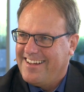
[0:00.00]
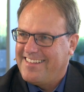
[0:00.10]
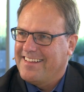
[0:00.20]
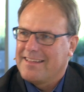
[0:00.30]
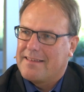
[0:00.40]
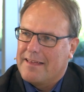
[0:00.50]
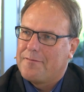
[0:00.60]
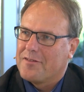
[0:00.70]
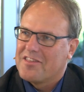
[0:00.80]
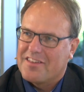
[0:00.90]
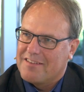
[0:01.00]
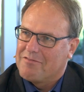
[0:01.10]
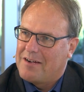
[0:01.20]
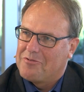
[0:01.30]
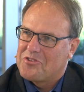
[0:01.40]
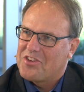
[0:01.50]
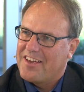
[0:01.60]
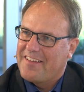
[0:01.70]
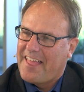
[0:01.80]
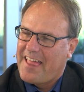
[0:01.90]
it's in its infancy, I would say.